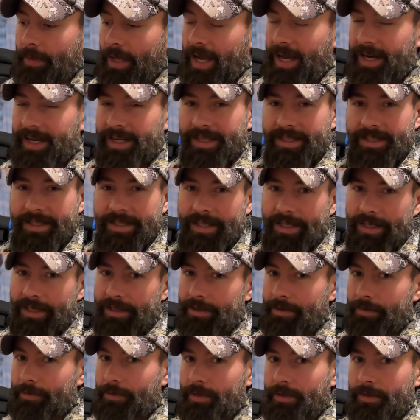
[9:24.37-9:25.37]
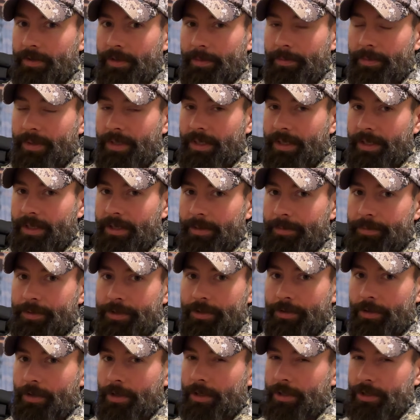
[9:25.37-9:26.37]
I didn't see it to really be an
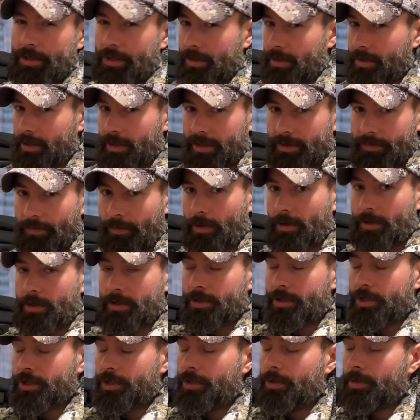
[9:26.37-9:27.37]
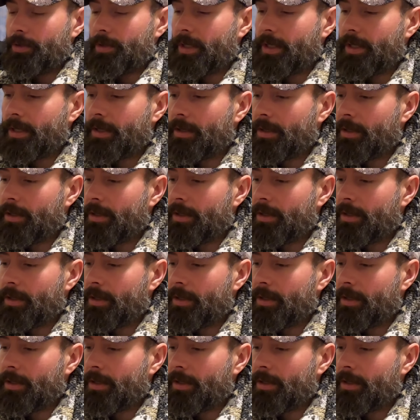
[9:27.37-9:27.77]
obstruction as far as shooting